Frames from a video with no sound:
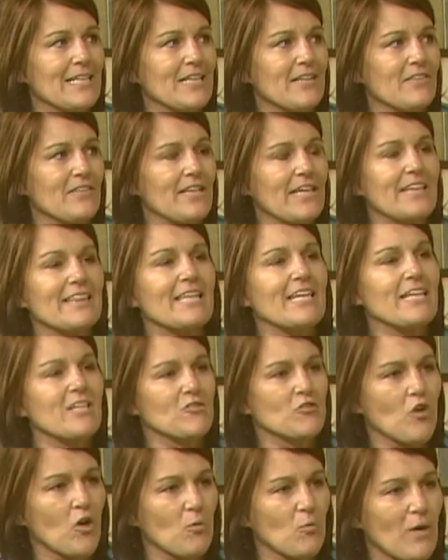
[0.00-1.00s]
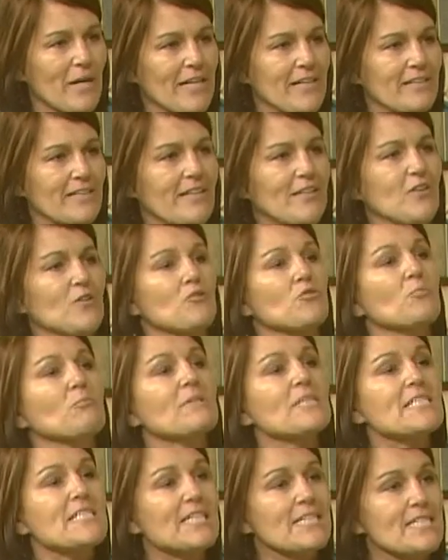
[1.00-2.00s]
they think it's all right. There's a
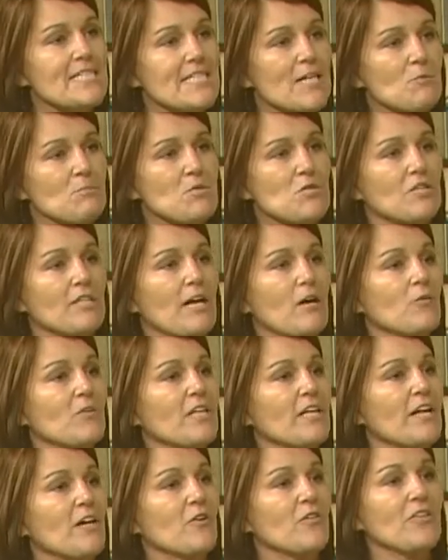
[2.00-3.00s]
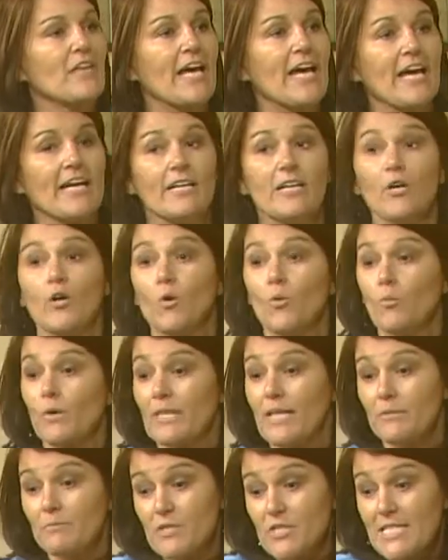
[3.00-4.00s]
misconception out there that,
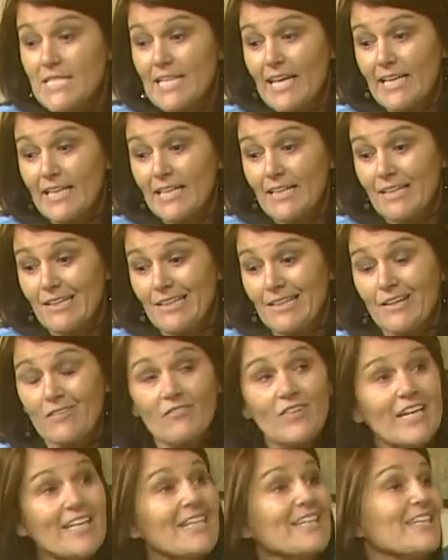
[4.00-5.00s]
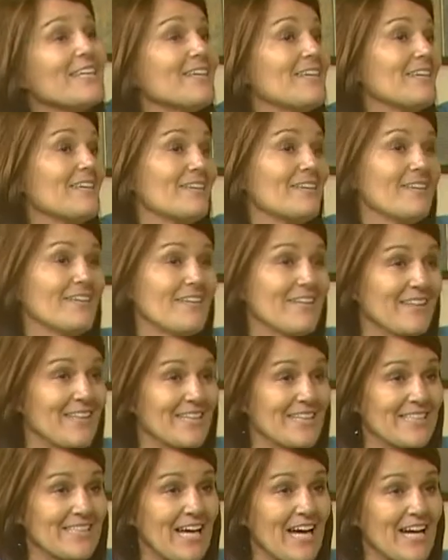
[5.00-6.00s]
well, I'm just taking a Vicodin
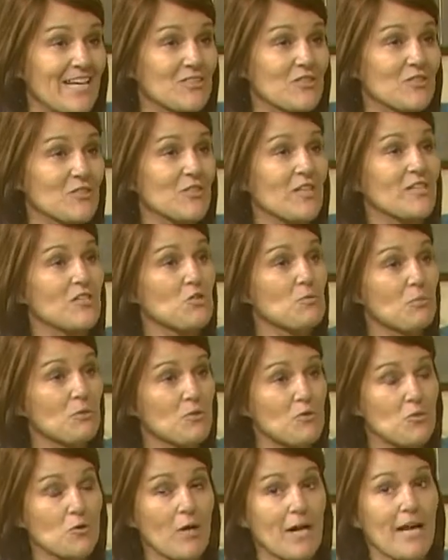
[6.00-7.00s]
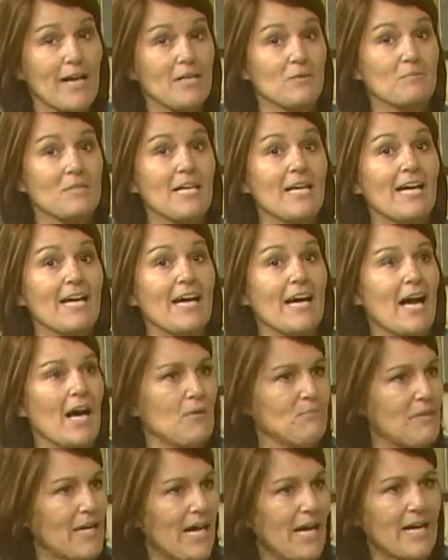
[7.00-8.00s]
that a doctor has prescribed.
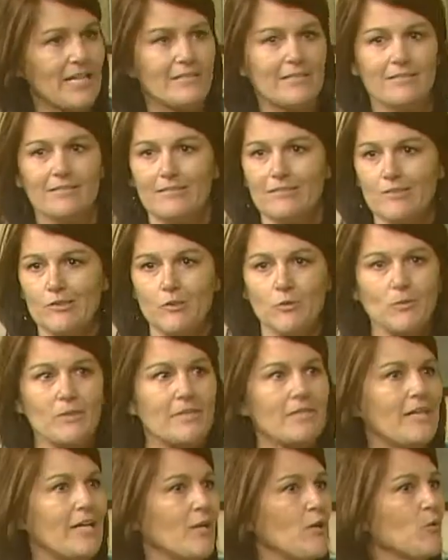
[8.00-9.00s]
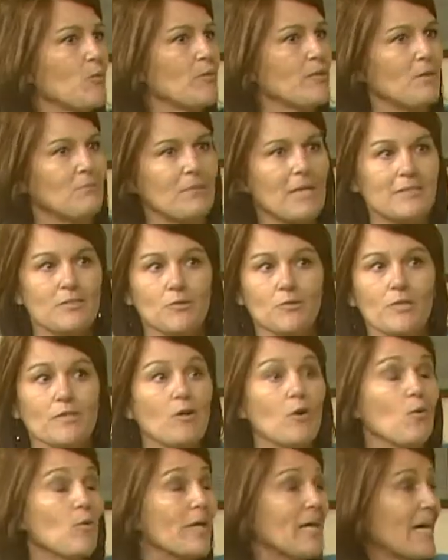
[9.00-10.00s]
I'm not doing heroin, I'm not doing
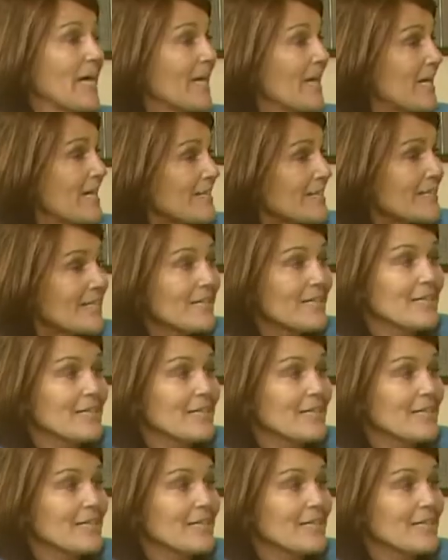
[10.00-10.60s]
cocaine,